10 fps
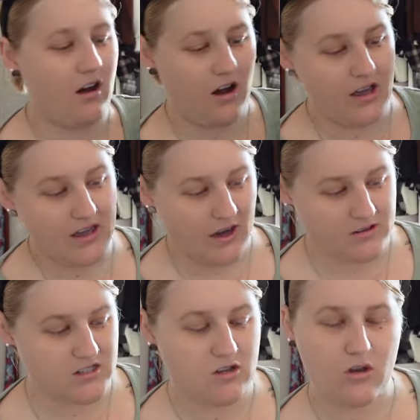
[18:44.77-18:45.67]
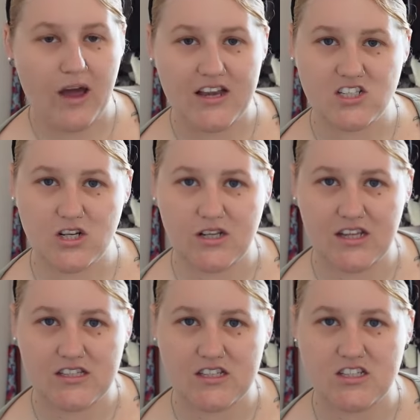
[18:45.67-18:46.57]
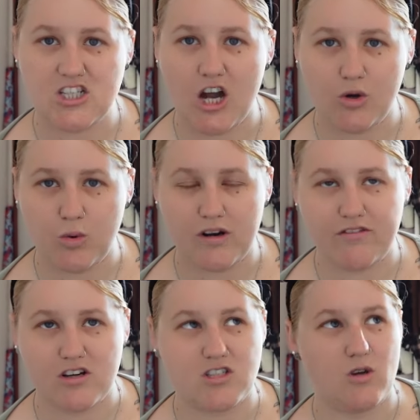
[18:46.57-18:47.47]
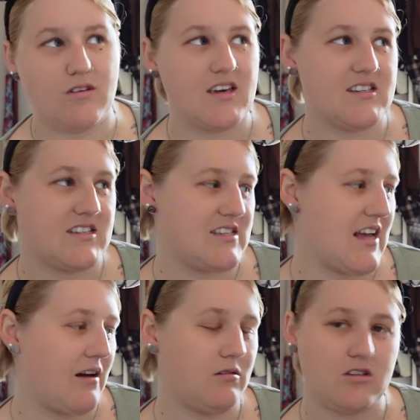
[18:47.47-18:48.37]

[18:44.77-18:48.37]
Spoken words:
I do actually need to chuck one of our suitcases out,